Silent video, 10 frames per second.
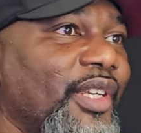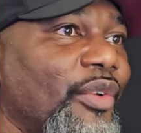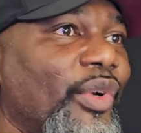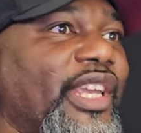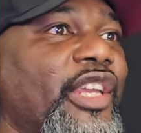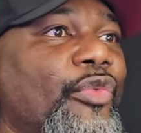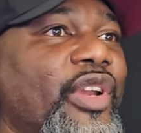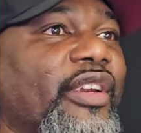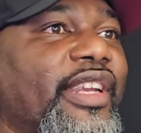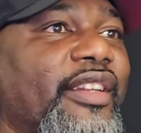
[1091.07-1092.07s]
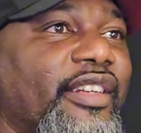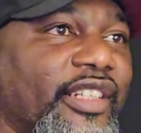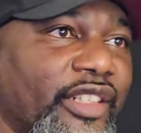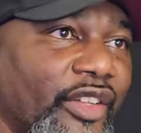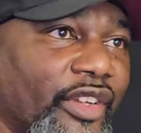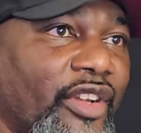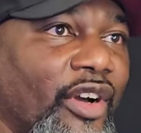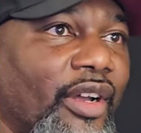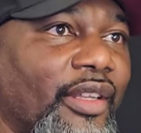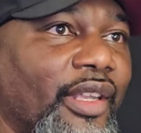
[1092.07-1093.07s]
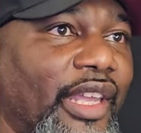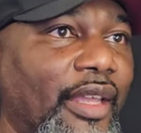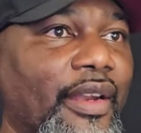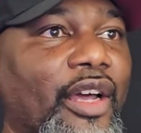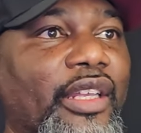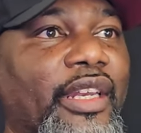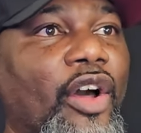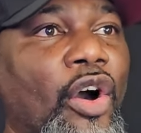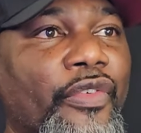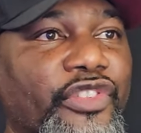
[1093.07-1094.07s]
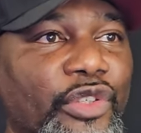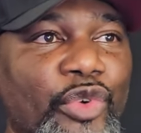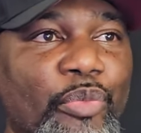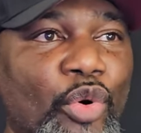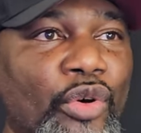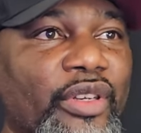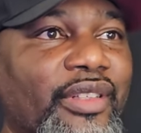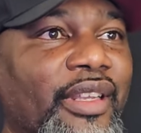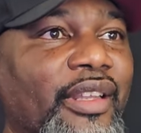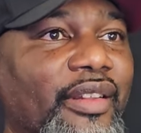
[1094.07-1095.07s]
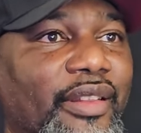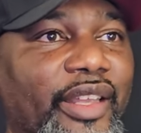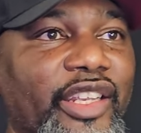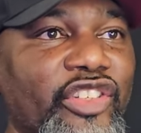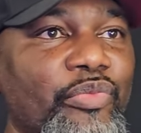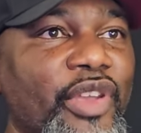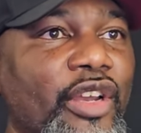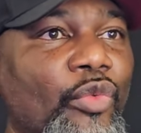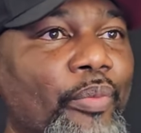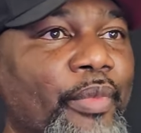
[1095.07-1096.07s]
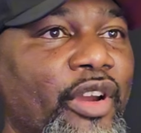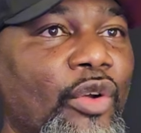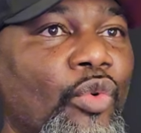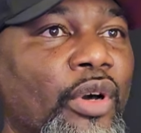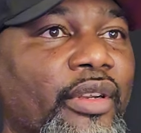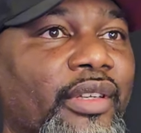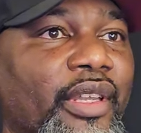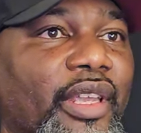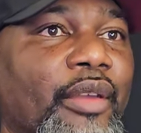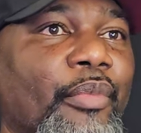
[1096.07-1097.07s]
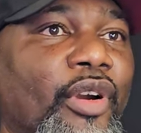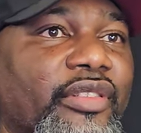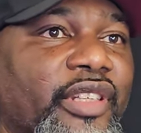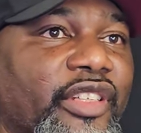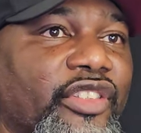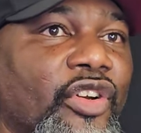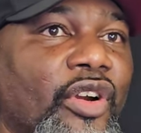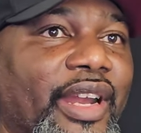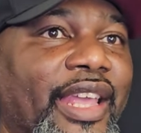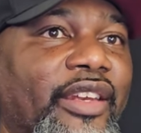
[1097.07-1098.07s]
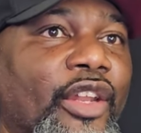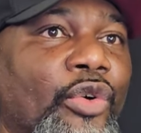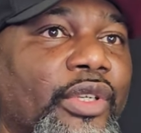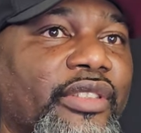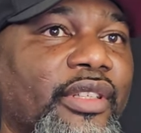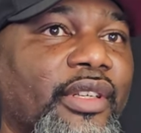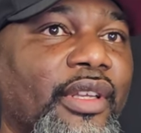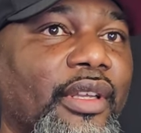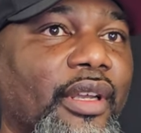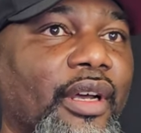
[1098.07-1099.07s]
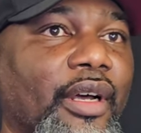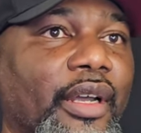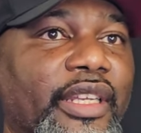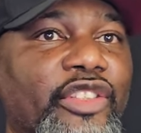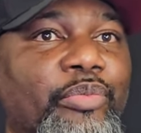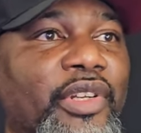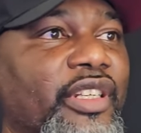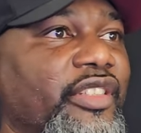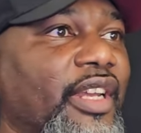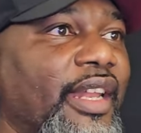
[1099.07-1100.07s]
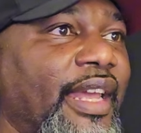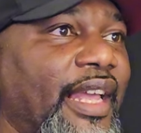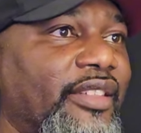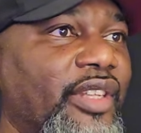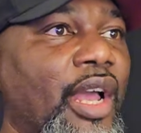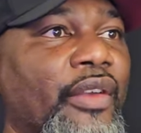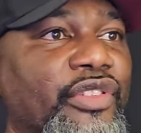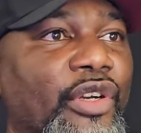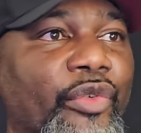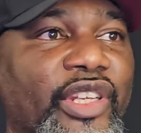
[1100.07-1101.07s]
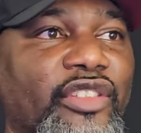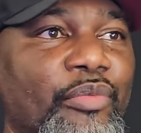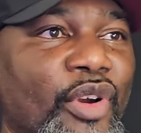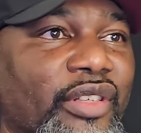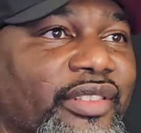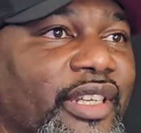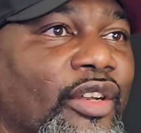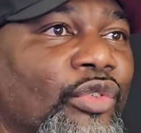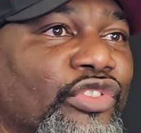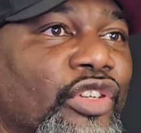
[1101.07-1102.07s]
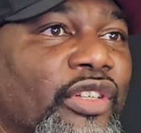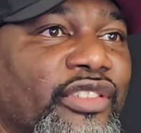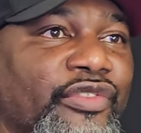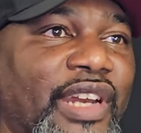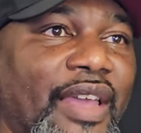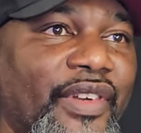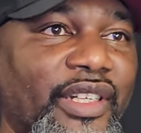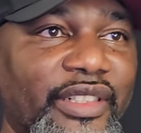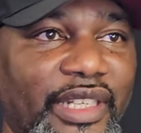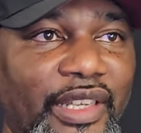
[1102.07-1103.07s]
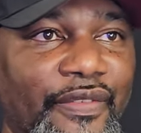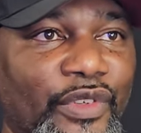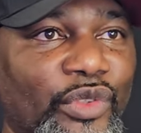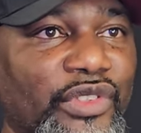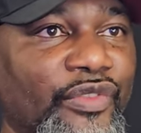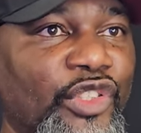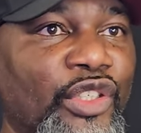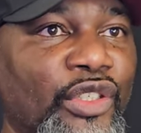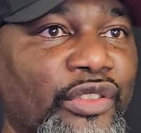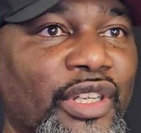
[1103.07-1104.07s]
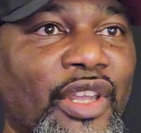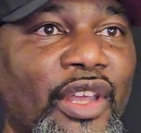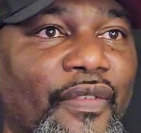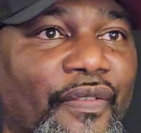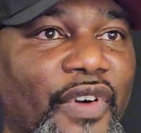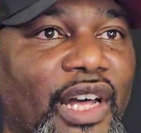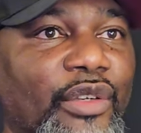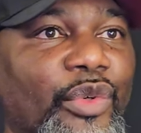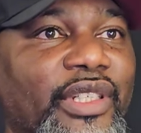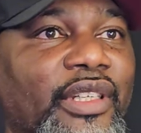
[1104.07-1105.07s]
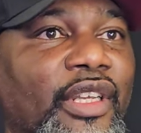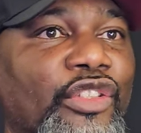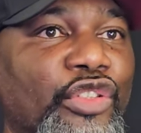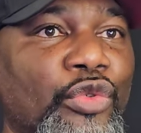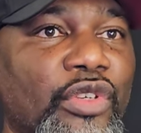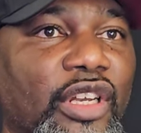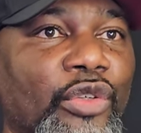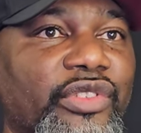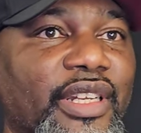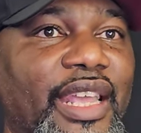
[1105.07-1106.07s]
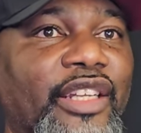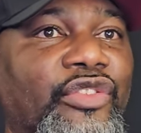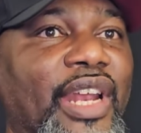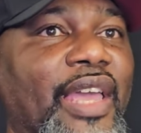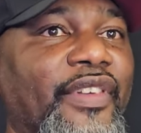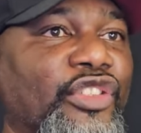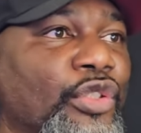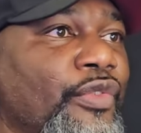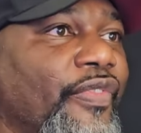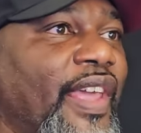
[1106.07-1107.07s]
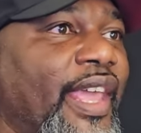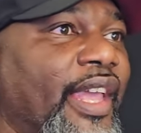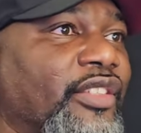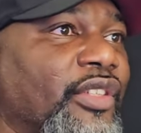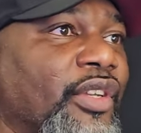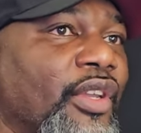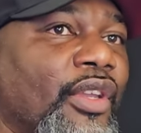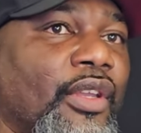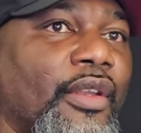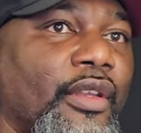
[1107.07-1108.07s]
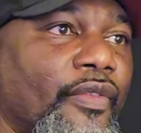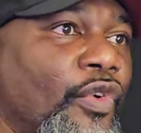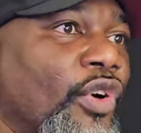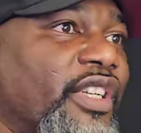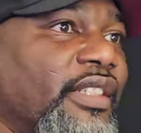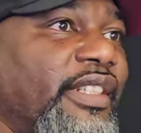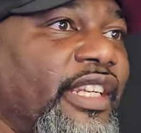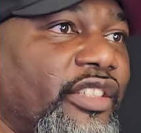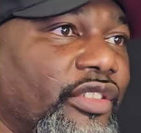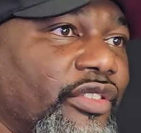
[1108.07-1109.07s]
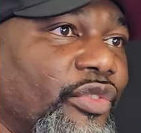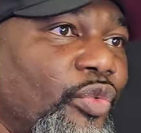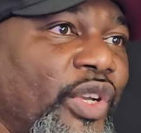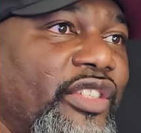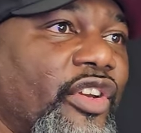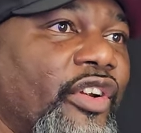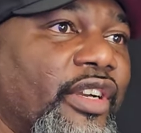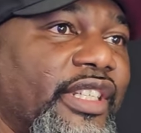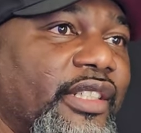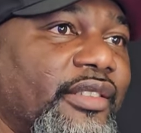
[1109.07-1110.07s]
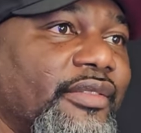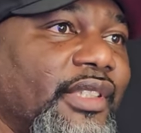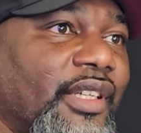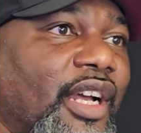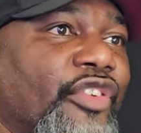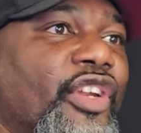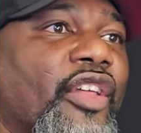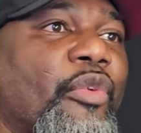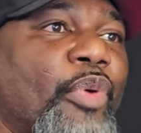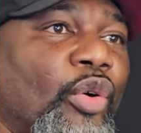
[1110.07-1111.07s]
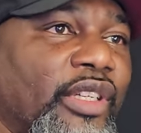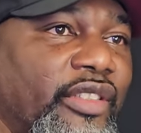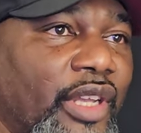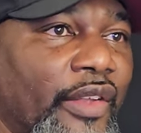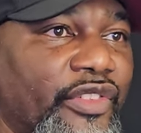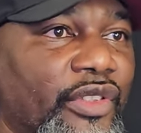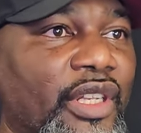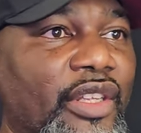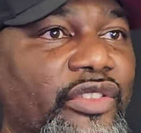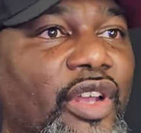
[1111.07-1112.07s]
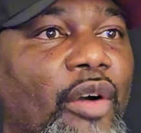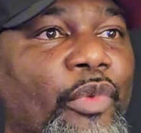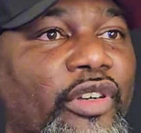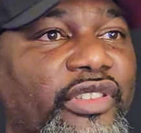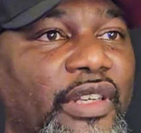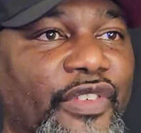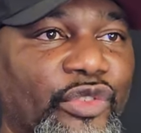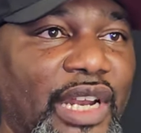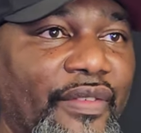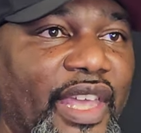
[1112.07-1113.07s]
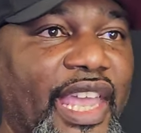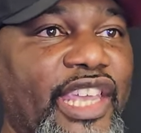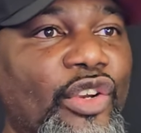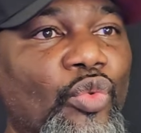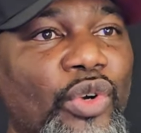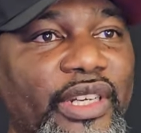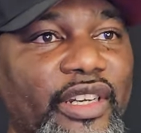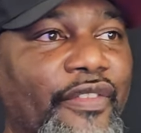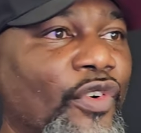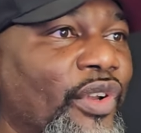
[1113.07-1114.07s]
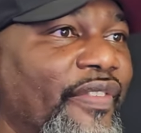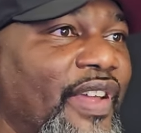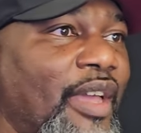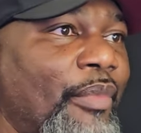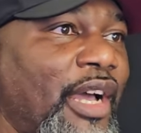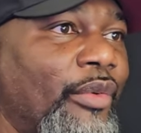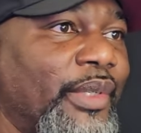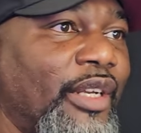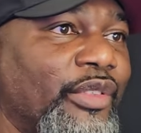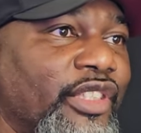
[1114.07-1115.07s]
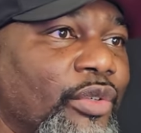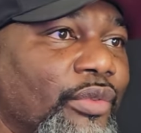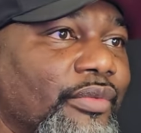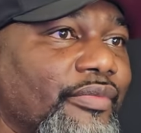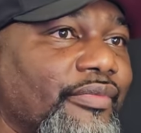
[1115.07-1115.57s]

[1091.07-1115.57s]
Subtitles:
when he rear-ended another car. And an officer reported that he smelled marijuana in Marsette's car and noticed his bloodshot eyes. The officer arrested Marsett on charges of driving under the influence of drugs, following too closely, and driving too fast for conditions. Weeks earlier, another police officer stopped Marsett for driving 81 in a 45-mile-per-hour zone.